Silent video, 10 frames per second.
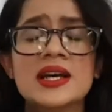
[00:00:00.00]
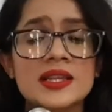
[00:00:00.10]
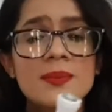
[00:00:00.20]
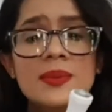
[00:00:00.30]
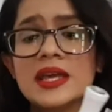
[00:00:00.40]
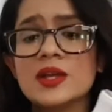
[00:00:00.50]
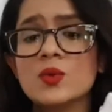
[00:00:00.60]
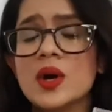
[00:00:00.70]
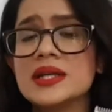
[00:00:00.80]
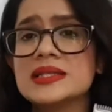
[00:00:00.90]
The main
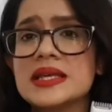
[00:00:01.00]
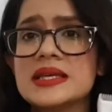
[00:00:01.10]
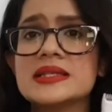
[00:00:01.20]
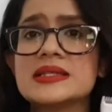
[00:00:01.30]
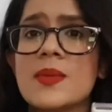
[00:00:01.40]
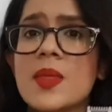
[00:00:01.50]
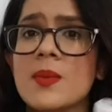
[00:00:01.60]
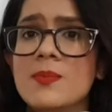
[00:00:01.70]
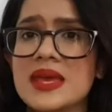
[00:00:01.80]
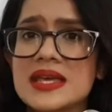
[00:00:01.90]
one is the
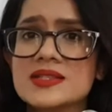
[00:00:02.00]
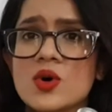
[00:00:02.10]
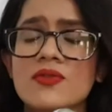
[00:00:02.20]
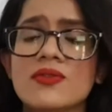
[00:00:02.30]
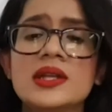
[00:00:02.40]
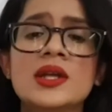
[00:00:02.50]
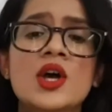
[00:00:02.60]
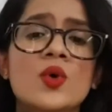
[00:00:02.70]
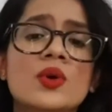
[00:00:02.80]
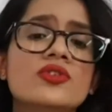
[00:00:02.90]
base of it,
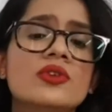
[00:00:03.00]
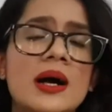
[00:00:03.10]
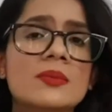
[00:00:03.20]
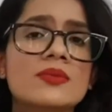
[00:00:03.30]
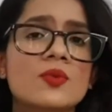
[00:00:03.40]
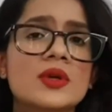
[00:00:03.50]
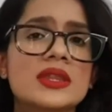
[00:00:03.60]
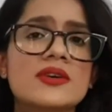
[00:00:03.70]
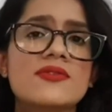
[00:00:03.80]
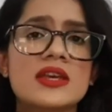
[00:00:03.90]
which comes with
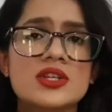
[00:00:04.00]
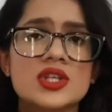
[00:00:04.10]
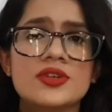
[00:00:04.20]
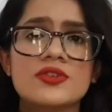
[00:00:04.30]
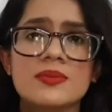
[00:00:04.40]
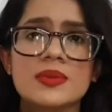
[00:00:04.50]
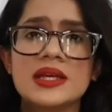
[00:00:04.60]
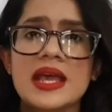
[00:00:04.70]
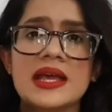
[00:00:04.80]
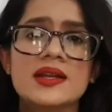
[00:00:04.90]
the facial trimming
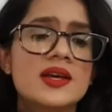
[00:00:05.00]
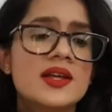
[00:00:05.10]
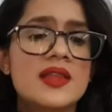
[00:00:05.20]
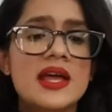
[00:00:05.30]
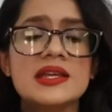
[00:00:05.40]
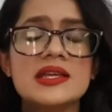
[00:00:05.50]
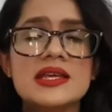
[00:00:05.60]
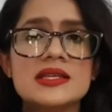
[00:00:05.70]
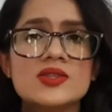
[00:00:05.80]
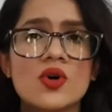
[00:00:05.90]
head. There
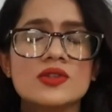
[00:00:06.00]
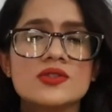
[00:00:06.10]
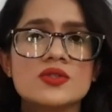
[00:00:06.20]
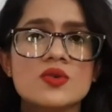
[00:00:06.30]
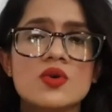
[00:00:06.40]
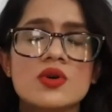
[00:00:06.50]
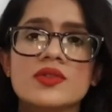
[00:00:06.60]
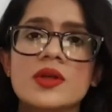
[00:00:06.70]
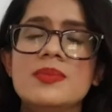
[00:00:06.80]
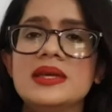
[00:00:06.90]
is also
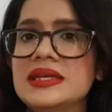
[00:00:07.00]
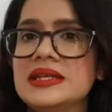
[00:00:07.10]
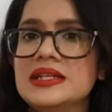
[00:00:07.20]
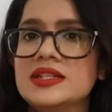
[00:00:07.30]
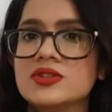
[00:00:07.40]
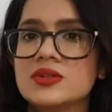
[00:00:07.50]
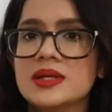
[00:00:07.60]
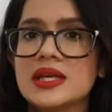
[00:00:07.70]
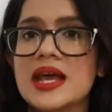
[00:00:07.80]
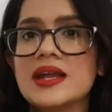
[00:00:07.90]
the bikini
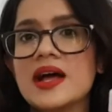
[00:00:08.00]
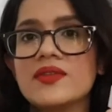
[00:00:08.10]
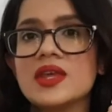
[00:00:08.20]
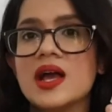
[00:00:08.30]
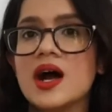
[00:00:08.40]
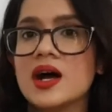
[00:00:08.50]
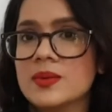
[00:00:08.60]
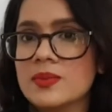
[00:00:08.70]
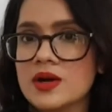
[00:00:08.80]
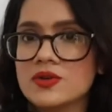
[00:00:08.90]
trimming head and the
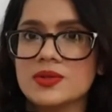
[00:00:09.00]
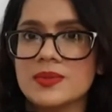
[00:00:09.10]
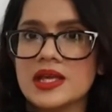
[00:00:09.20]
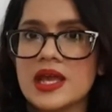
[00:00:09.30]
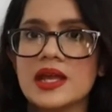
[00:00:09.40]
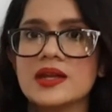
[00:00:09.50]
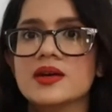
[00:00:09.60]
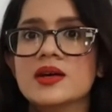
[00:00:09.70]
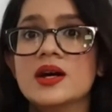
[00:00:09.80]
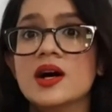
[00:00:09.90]
eyebrow trimming head.
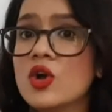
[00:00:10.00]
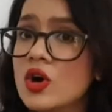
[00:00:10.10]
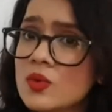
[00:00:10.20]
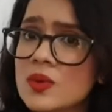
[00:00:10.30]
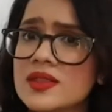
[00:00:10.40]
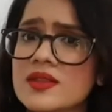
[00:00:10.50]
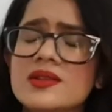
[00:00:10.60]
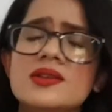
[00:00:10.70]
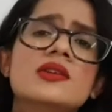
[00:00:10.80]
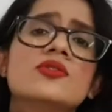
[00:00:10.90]
Along with
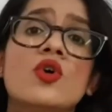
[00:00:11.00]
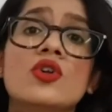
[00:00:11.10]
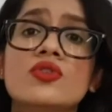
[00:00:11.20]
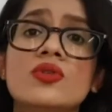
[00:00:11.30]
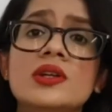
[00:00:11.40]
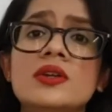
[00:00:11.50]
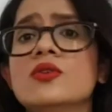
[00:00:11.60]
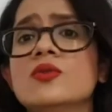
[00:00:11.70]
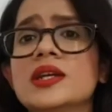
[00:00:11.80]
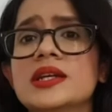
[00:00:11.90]
it is also
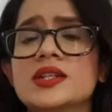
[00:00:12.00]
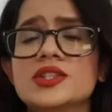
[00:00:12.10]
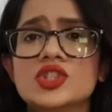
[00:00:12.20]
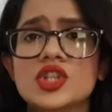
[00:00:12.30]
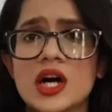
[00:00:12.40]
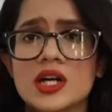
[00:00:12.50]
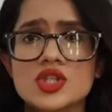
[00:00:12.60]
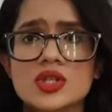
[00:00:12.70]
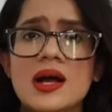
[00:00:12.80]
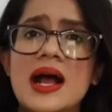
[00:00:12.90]
included a
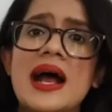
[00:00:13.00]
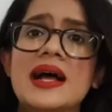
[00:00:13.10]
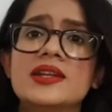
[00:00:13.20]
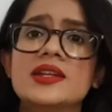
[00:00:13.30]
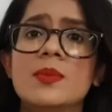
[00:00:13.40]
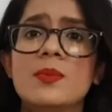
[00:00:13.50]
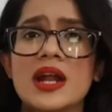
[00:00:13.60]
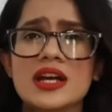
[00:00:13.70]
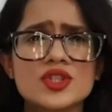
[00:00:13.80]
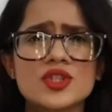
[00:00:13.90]
charger and a
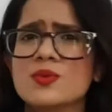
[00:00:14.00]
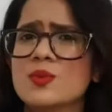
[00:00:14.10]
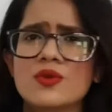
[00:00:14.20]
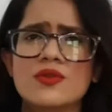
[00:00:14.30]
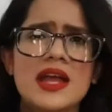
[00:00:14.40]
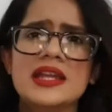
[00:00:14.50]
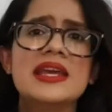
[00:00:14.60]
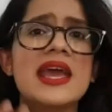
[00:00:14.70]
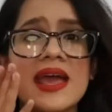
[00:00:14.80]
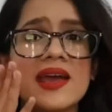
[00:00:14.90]
brush to remove any
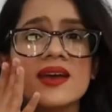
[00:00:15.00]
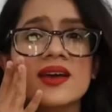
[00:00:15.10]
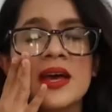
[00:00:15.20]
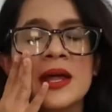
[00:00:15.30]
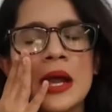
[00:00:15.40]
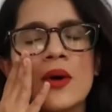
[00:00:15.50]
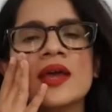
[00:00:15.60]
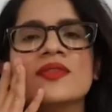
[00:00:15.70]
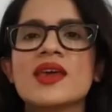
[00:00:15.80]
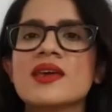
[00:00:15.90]
hair. Now
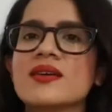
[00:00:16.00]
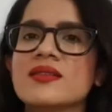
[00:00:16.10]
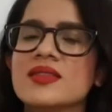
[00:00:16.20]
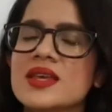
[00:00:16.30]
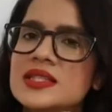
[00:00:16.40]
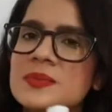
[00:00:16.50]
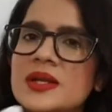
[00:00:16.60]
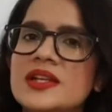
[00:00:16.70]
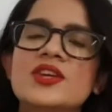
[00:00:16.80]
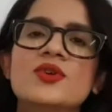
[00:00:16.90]
I think this
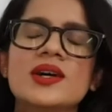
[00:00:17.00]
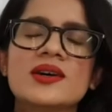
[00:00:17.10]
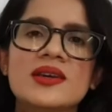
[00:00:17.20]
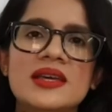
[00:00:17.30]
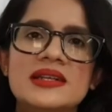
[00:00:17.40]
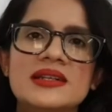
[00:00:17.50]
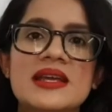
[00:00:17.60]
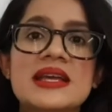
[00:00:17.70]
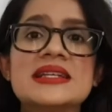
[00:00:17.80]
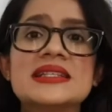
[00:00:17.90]
particular kit
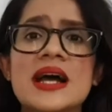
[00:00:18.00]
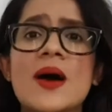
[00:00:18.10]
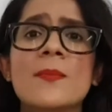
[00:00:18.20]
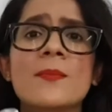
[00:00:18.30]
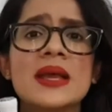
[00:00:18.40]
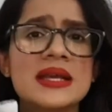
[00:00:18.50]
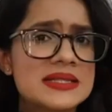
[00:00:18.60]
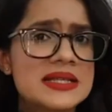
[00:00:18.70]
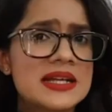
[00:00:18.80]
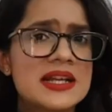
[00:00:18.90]
is
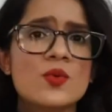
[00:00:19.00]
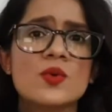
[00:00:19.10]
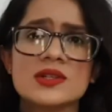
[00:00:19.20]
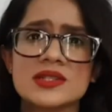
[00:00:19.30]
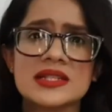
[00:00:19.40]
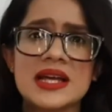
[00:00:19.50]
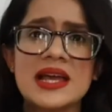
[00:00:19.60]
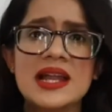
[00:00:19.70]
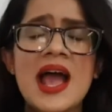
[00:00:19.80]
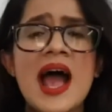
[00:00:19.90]
amazingly versatile.